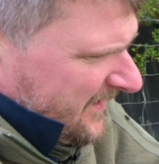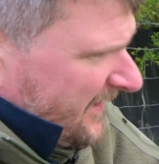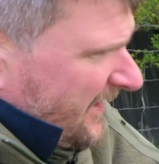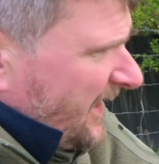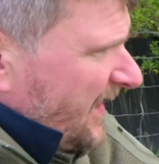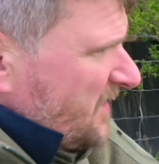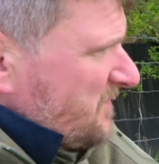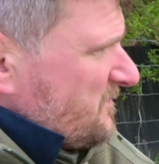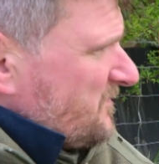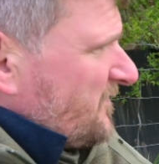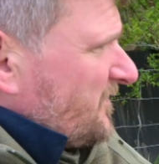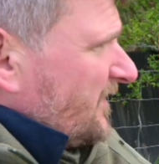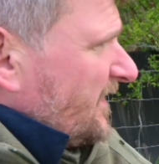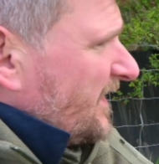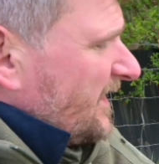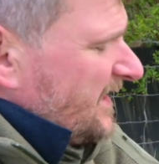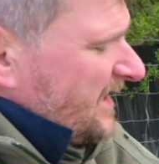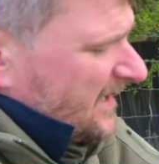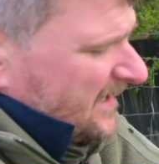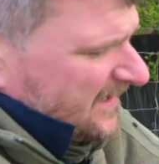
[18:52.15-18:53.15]

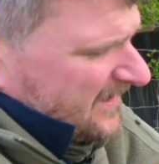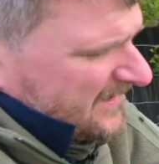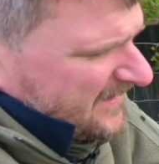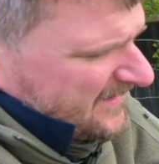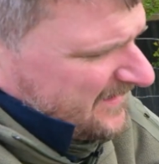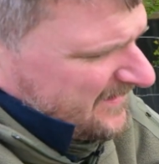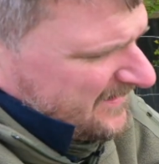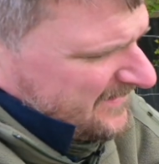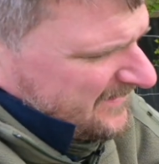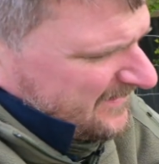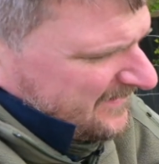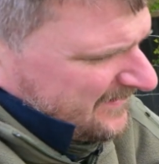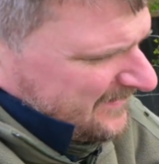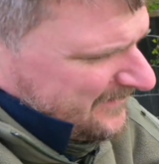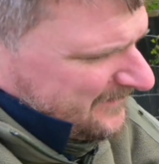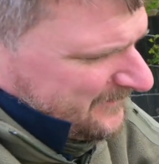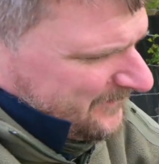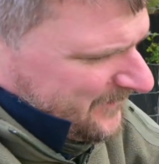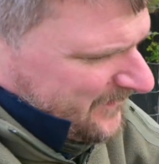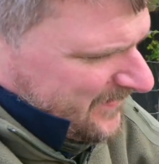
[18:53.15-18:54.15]
Hopefully,
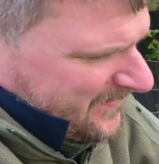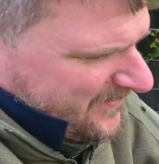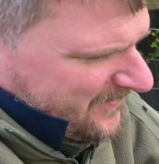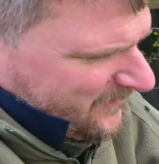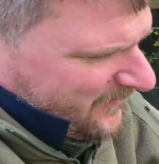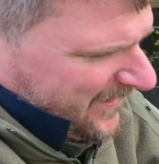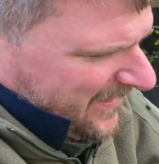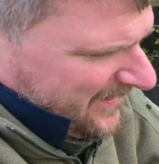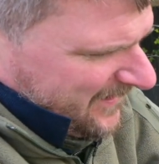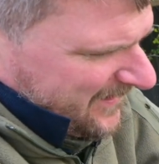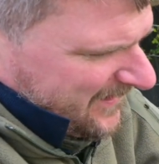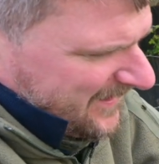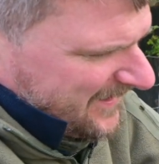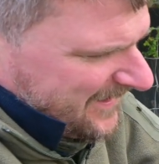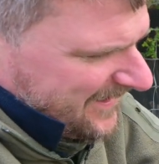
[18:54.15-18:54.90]
well,